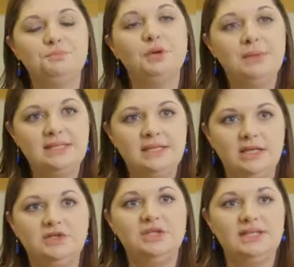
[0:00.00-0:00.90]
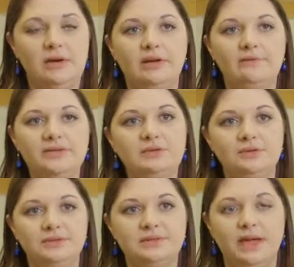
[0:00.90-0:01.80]
Pre-PT, she's now in a
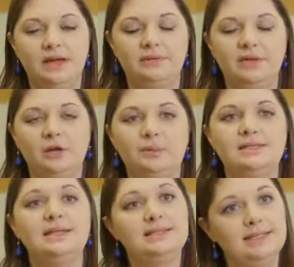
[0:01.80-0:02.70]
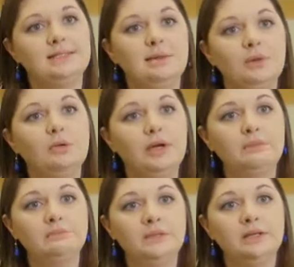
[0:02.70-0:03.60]
physical therapist assisting
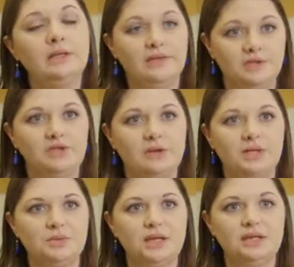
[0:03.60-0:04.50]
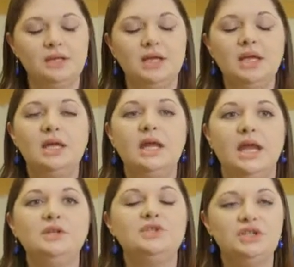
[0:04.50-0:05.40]
program now that she's graduated,
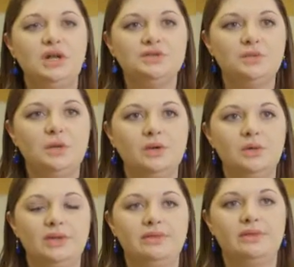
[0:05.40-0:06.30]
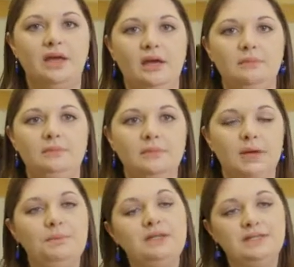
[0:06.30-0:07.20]
and she got to work with
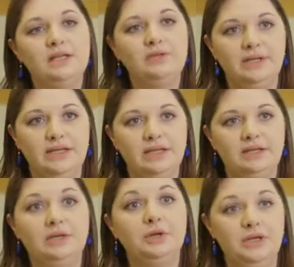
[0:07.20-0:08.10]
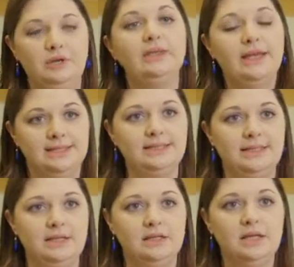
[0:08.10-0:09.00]
a PT clinic near here in
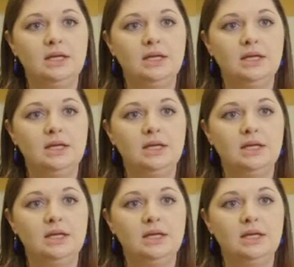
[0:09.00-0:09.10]
Lexington.